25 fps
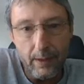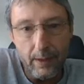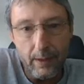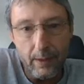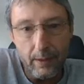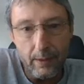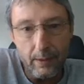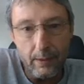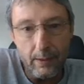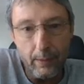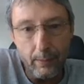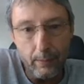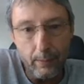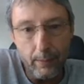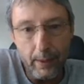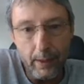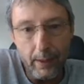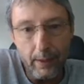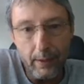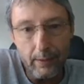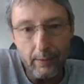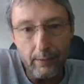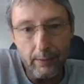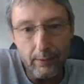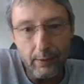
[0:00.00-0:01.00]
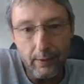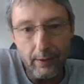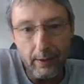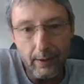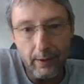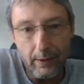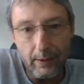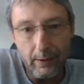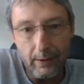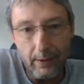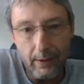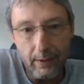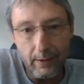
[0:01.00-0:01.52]
The biggest thing
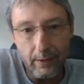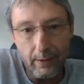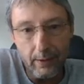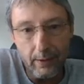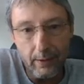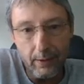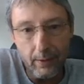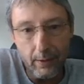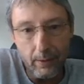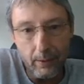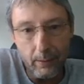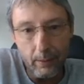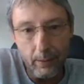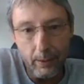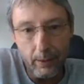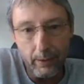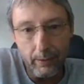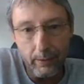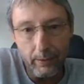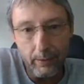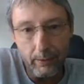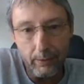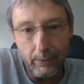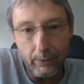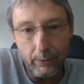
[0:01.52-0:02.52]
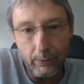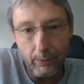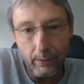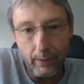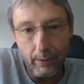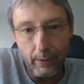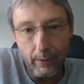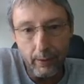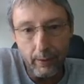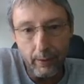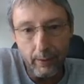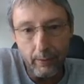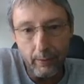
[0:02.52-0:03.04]
you need to know about this
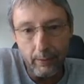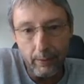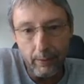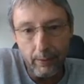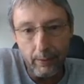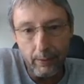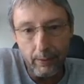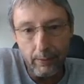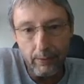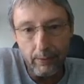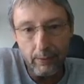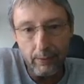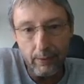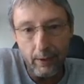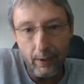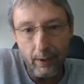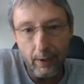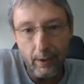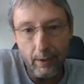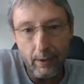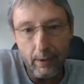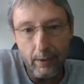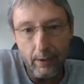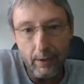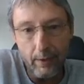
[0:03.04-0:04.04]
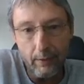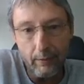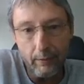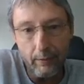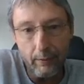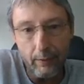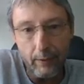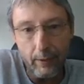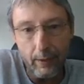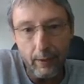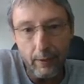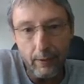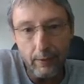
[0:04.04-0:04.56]
radio is
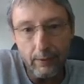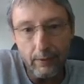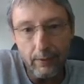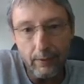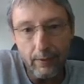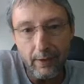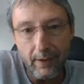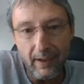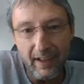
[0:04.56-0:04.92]
RF-wise,